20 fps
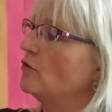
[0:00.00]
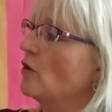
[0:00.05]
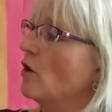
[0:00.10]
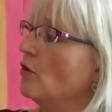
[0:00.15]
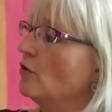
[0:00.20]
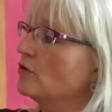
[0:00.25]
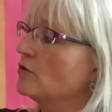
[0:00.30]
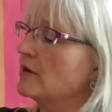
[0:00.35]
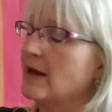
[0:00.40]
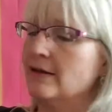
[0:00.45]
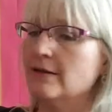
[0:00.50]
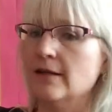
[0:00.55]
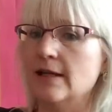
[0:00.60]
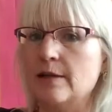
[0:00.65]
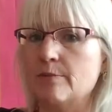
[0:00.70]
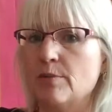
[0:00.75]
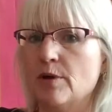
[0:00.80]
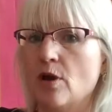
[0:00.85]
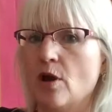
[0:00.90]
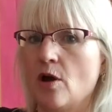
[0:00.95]
go to that
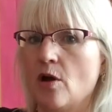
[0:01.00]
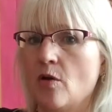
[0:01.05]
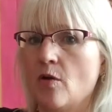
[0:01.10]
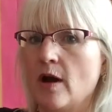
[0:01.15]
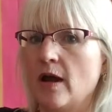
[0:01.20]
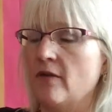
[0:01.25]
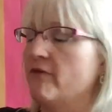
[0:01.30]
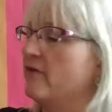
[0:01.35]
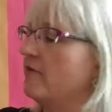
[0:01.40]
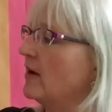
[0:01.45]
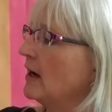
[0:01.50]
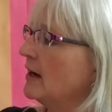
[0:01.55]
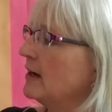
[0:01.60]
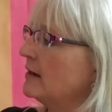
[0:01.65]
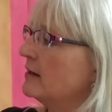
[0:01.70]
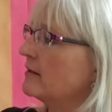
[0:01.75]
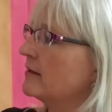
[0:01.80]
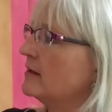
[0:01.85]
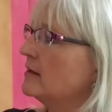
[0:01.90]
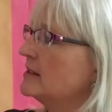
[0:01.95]
link below and
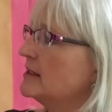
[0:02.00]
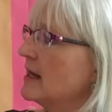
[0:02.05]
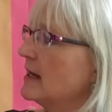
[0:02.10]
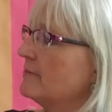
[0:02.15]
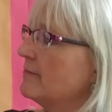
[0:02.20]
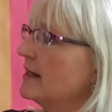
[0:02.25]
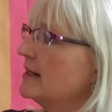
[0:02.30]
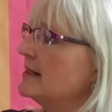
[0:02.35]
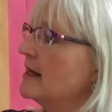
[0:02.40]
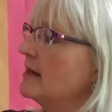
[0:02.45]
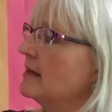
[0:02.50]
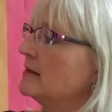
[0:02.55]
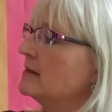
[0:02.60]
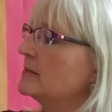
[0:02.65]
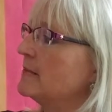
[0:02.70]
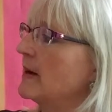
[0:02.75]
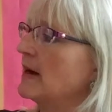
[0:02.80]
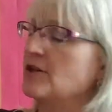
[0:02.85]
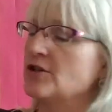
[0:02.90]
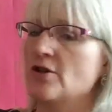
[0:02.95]
find the 10x10
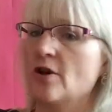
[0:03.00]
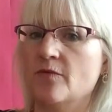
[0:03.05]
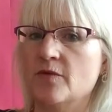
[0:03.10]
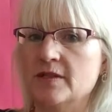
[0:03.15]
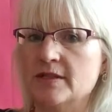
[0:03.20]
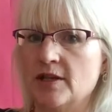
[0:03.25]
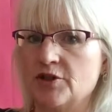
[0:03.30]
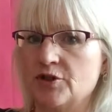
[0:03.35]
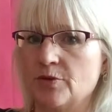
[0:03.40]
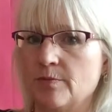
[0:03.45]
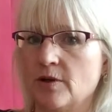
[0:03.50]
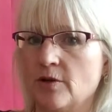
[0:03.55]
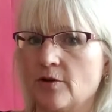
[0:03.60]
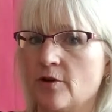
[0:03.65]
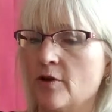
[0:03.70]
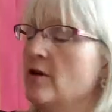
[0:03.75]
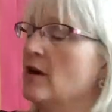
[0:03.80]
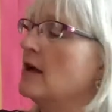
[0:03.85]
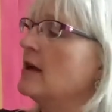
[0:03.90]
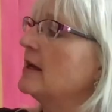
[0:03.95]
Spanish Conversation
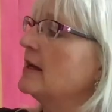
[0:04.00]
Builder.